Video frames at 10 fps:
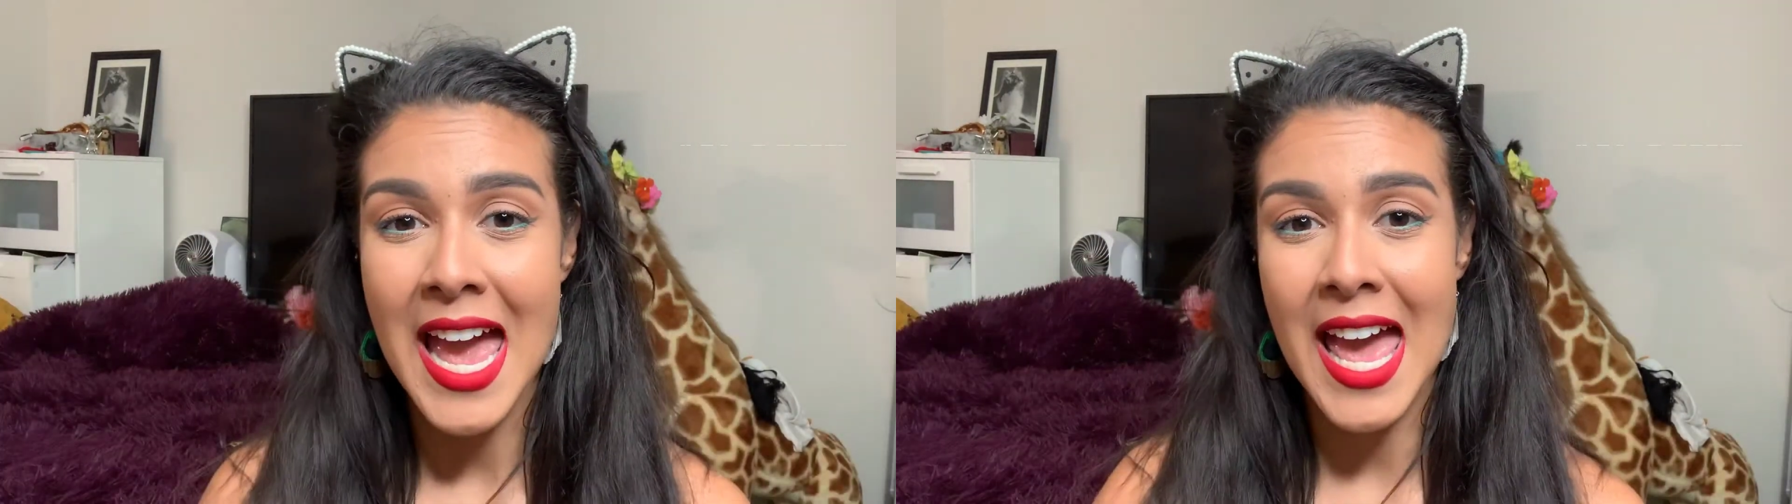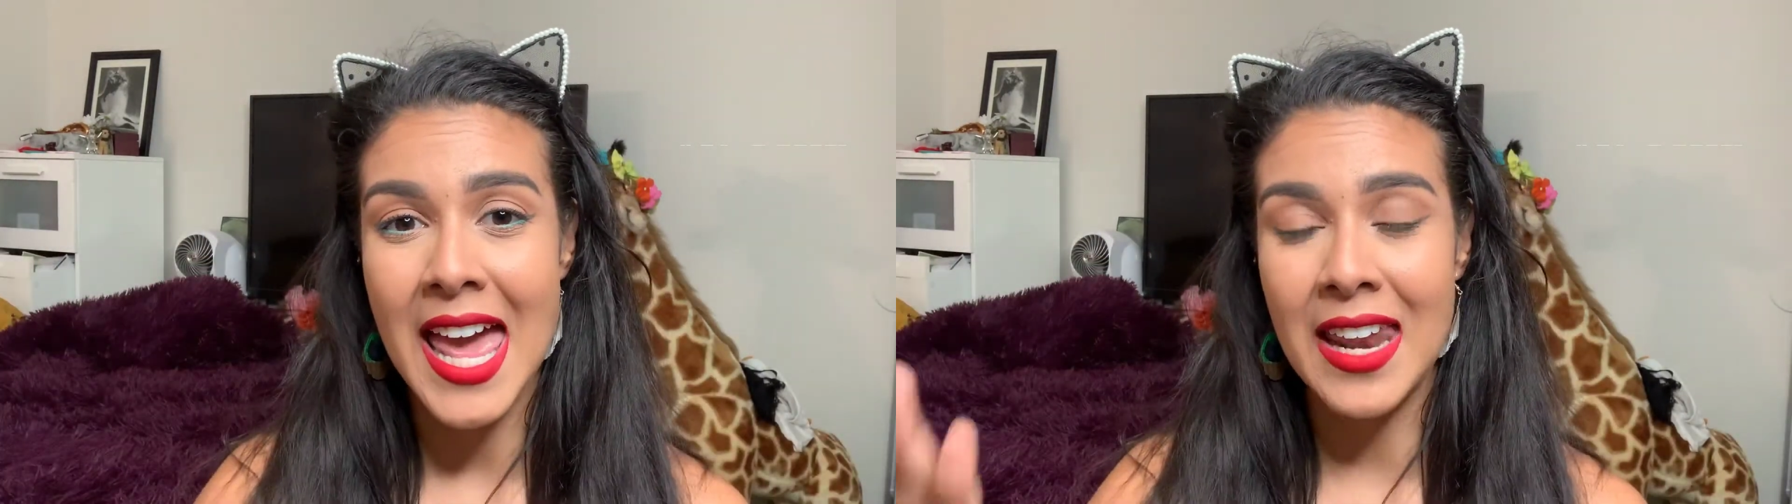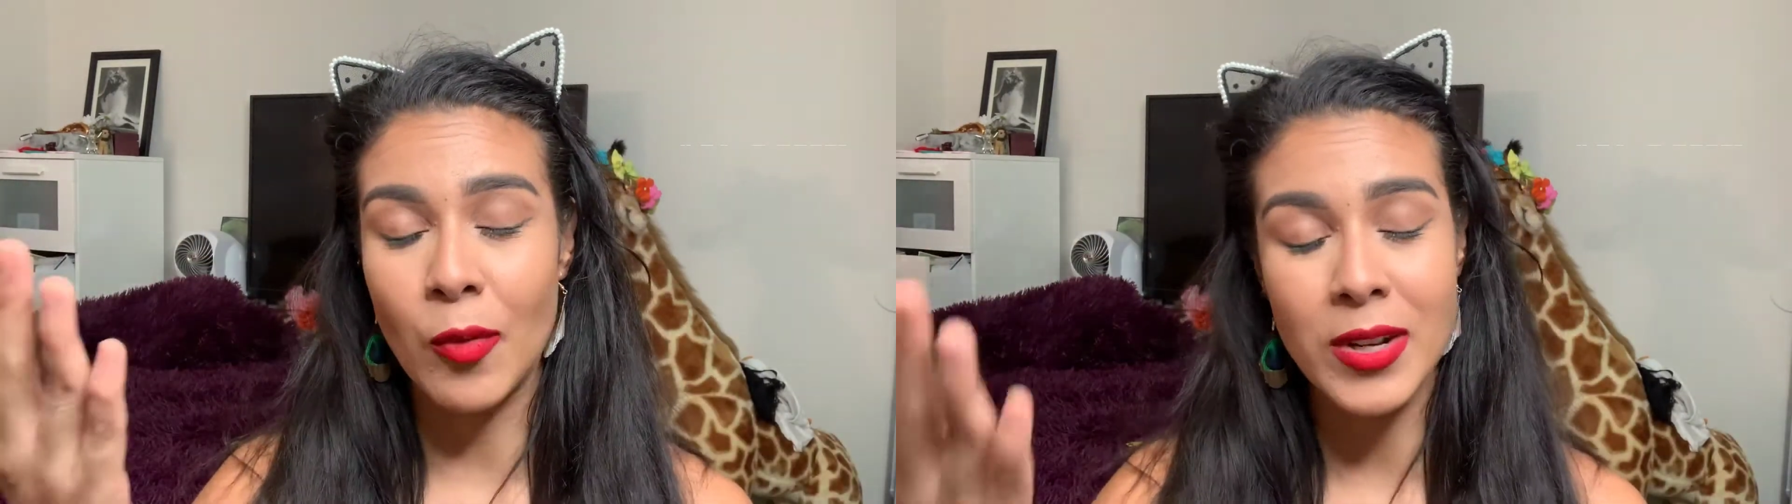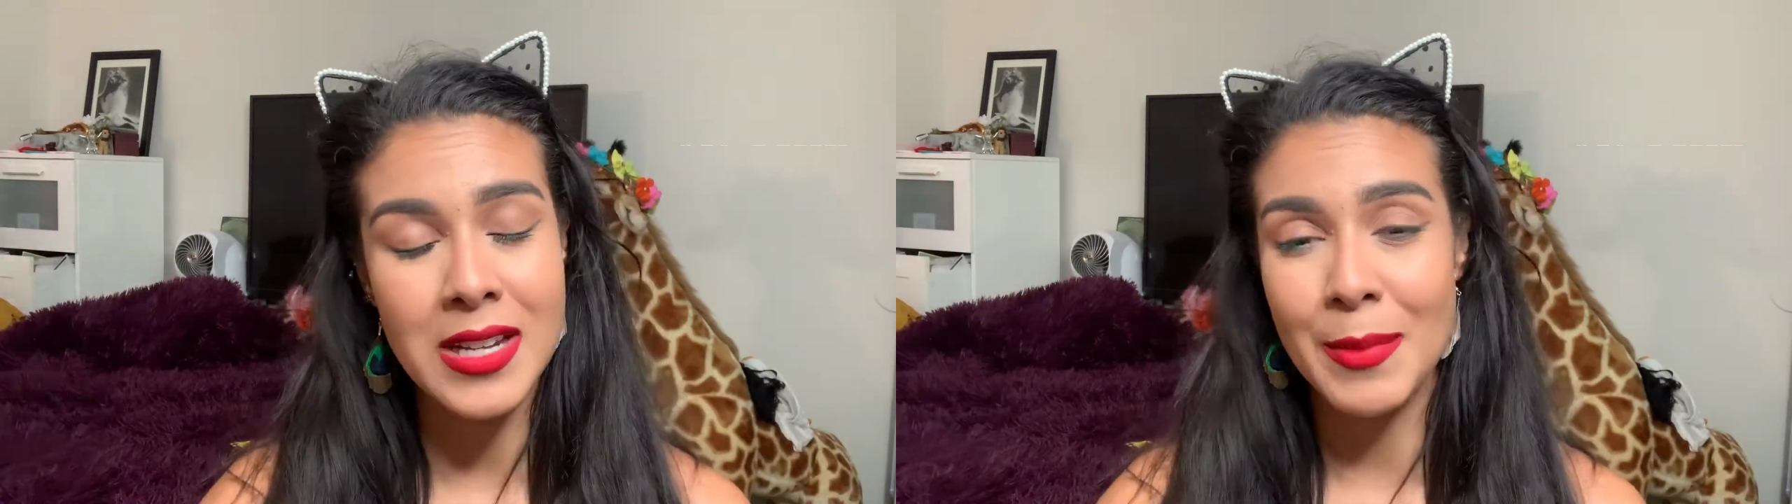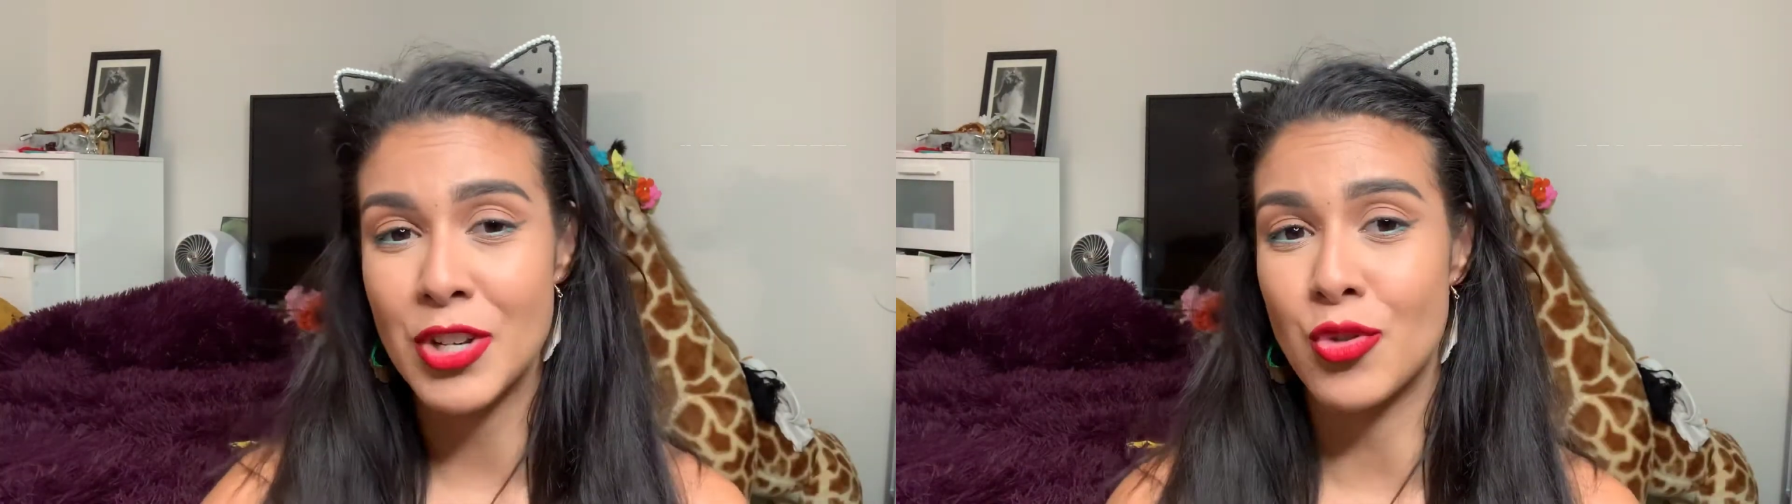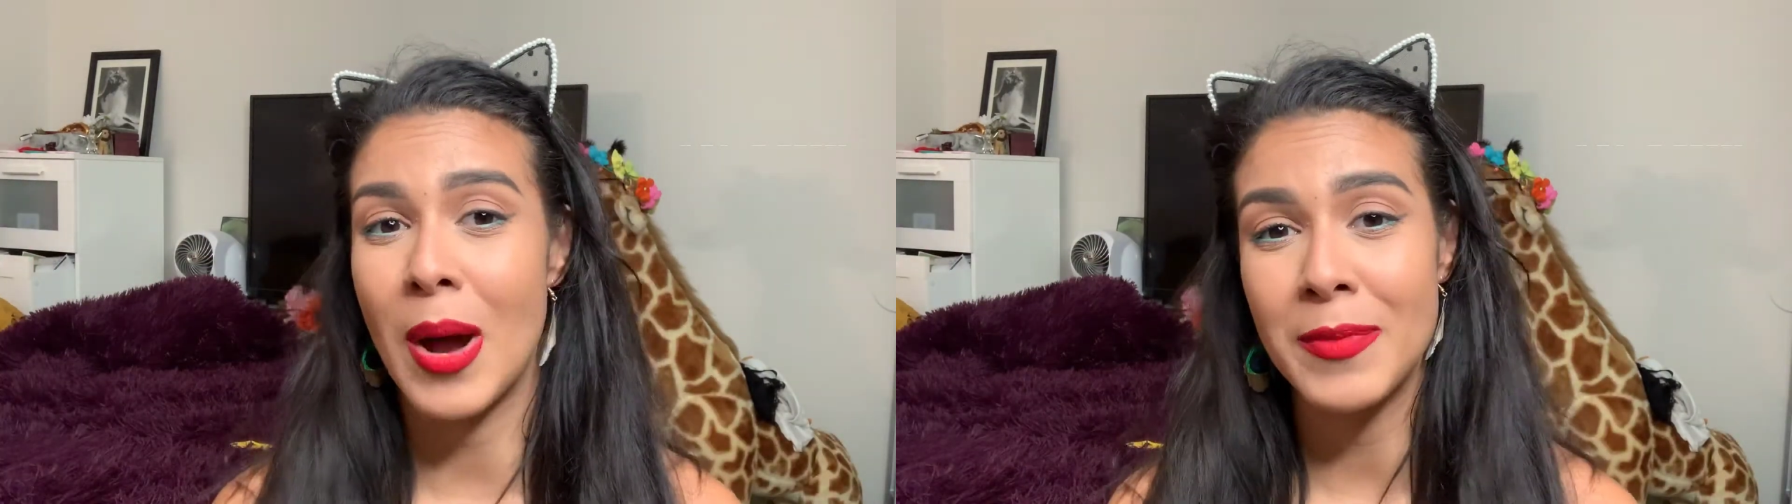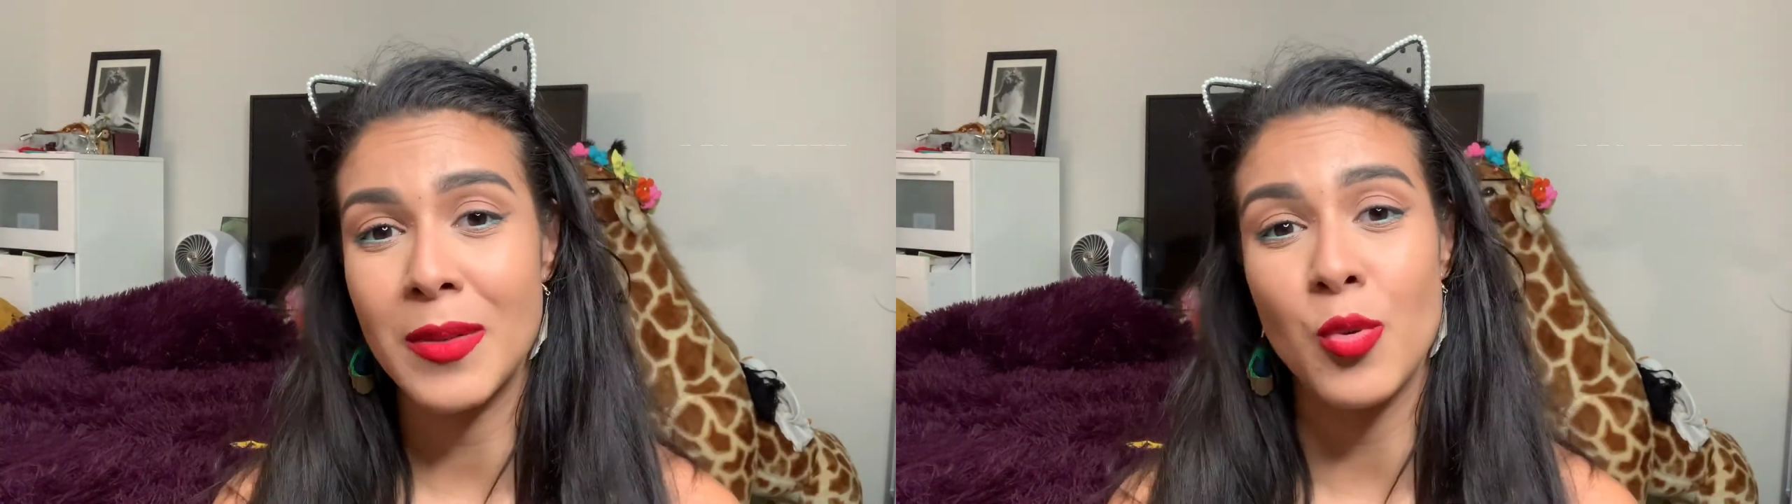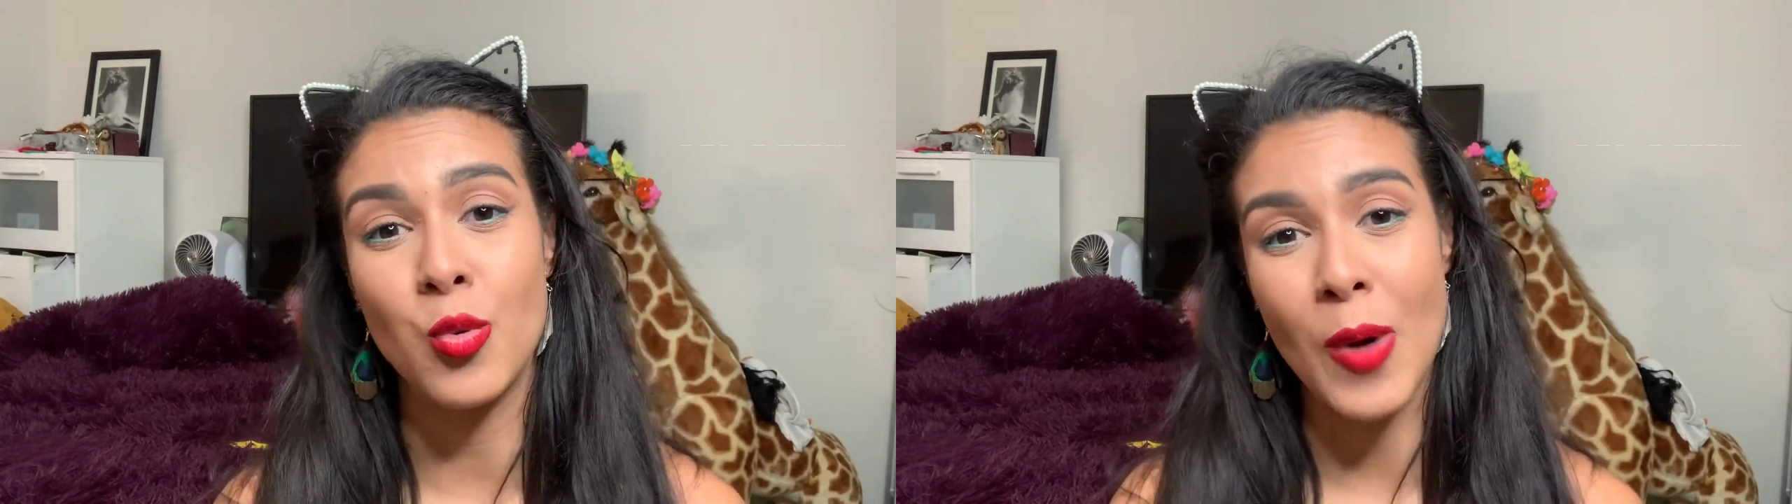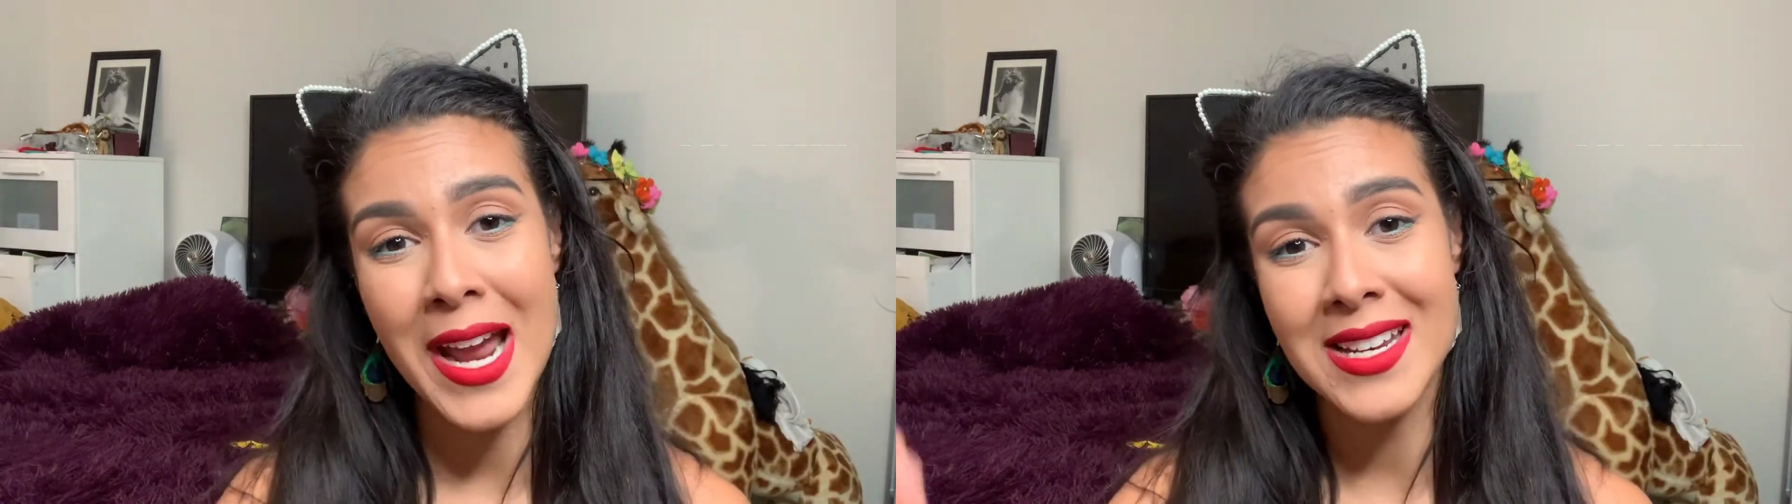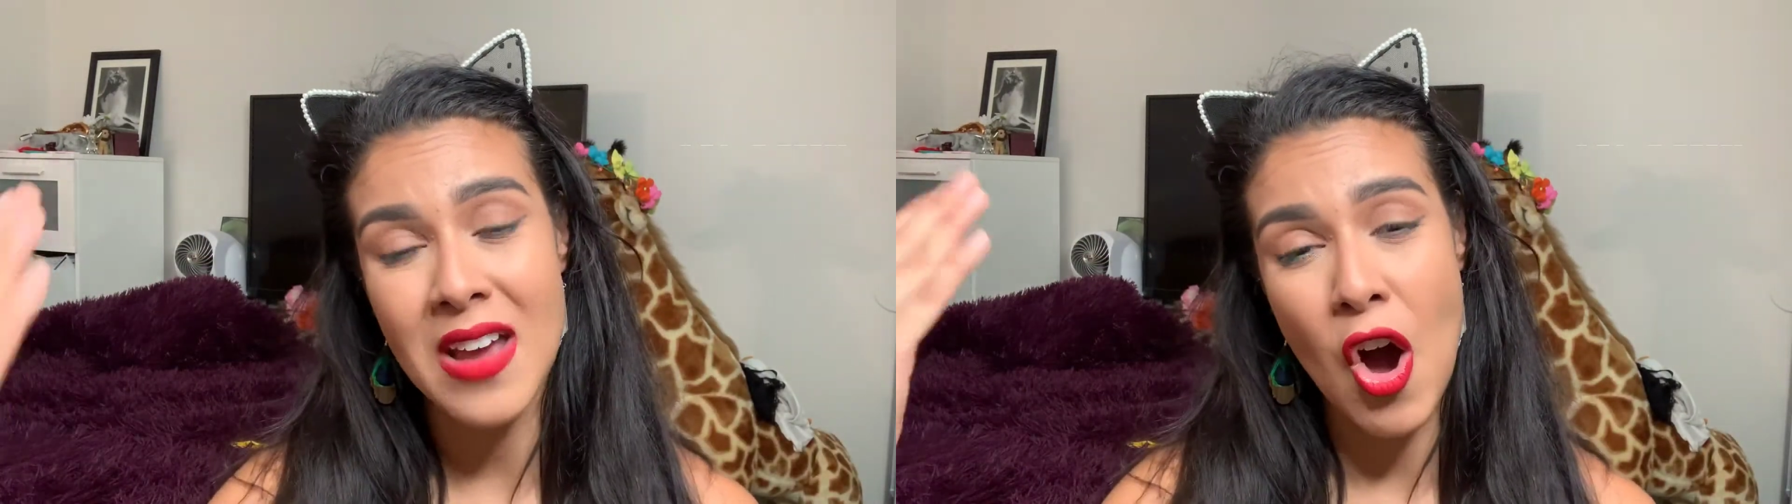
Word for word: And one time I dropped them right